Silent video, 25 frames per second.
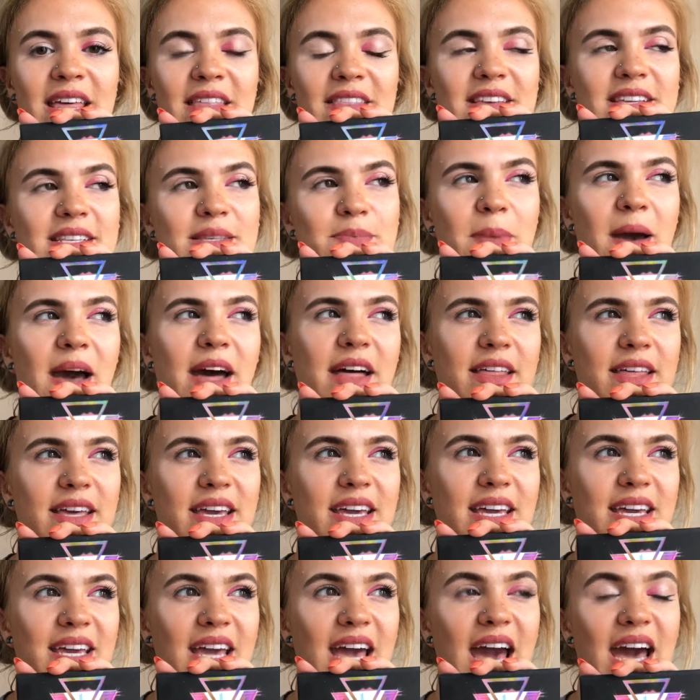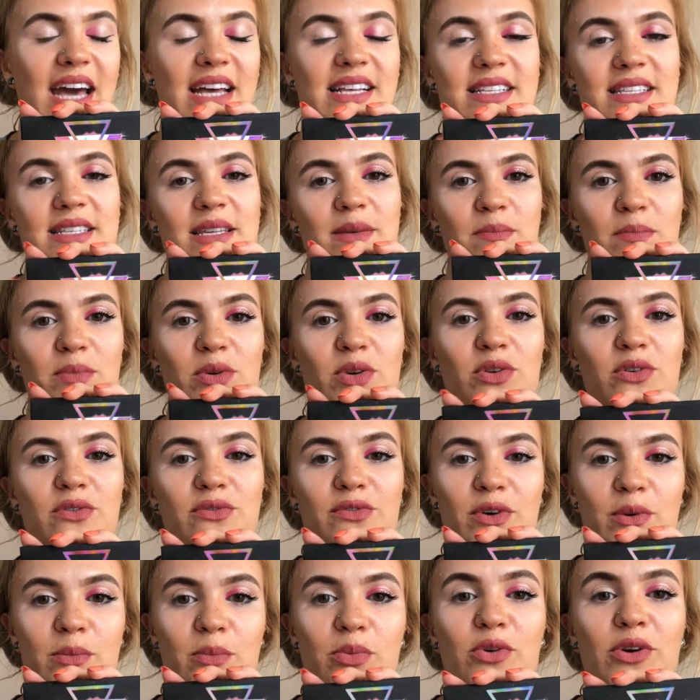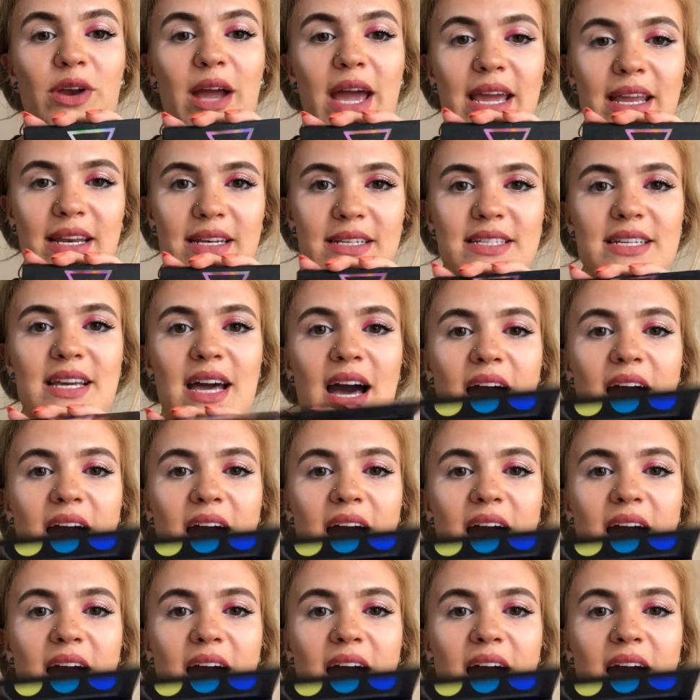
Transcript: This palette has some beautiful bright